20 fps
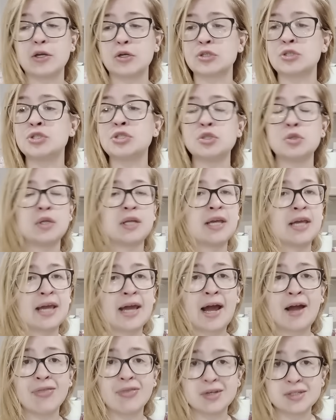you're shooting
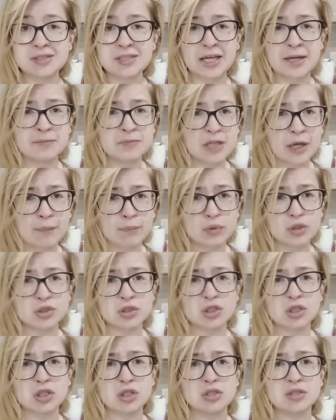it at the same
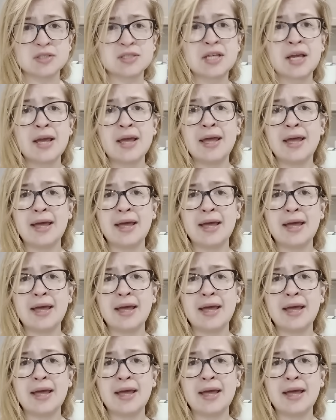temperatures